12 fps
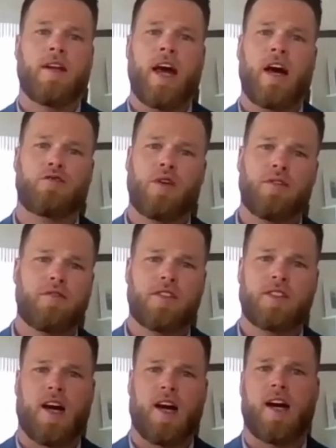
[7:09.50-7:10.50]
Now, throughout
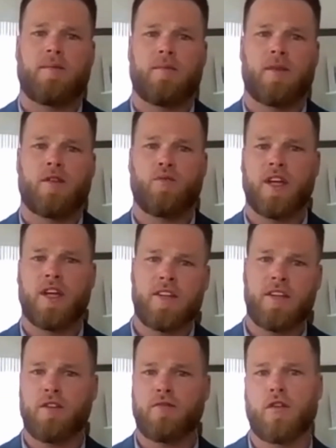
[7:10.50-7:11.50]
this time, we
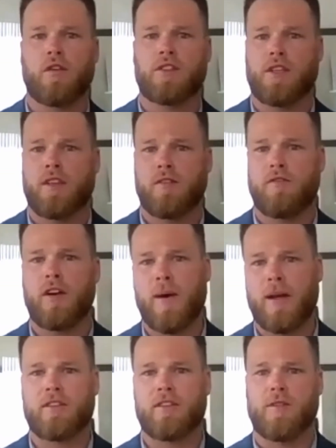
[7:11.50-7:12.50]
continue to focus on the
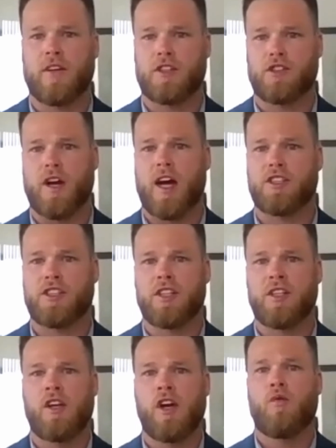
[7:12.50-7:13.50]
fundamentals of our
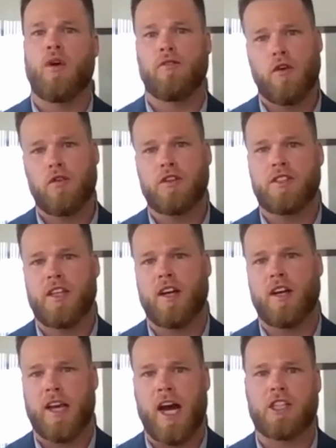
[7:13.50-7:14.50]
strategy while focusing
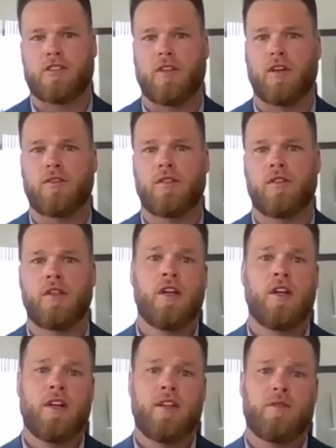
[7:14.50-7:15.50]
on cash flow.
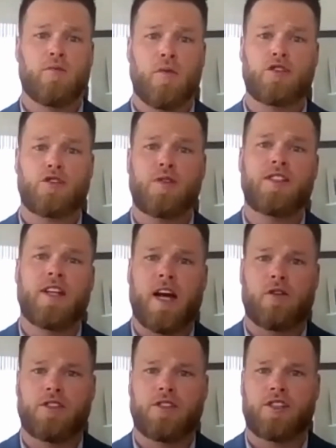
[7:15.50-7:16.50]
The most recent
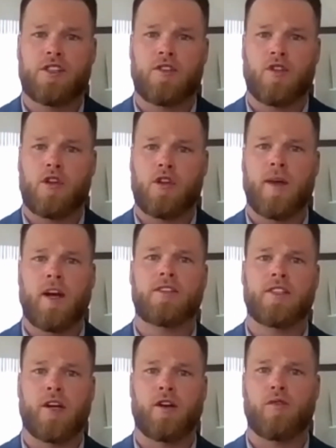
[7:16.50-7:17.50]
acquisition in North Bay,
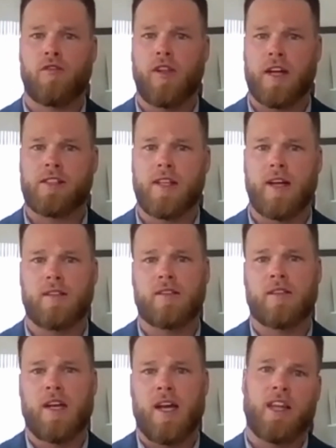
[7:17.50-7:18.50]
Ontario reflects that,
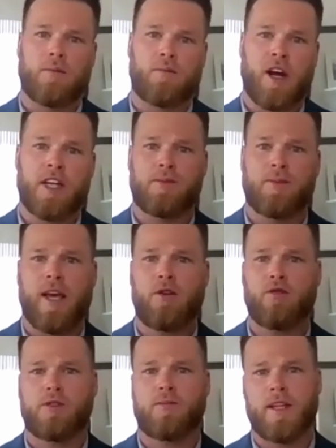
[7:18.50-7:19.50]
and the price
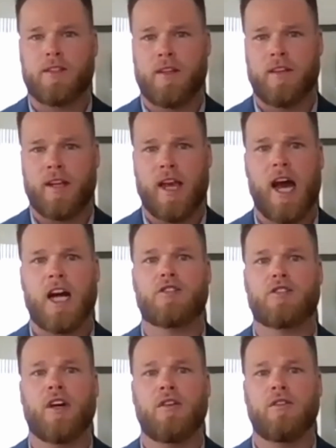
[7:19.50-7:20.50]
paid was based on the cash
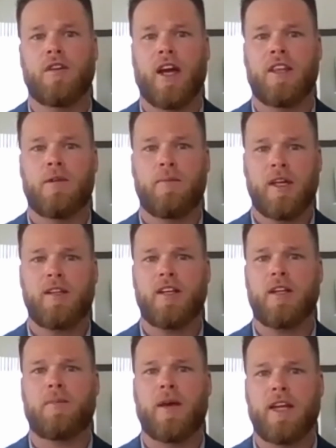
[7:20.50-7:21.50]
flow and the
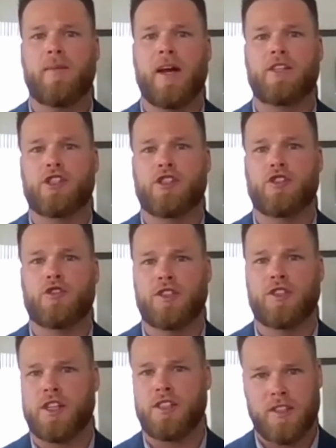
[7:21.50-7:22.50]
ability to pay debentures,
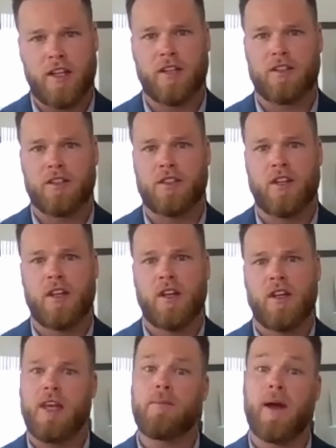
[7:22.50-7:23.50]
which considers
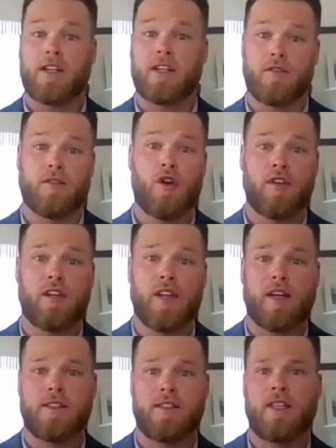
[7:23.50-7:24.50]
the impact of
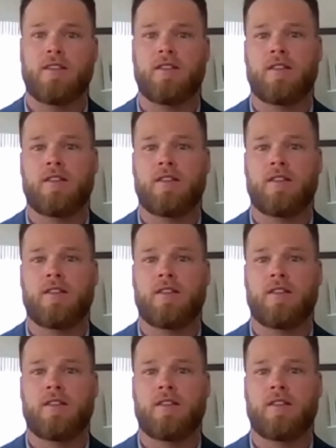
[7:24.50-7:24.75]
COVID-19.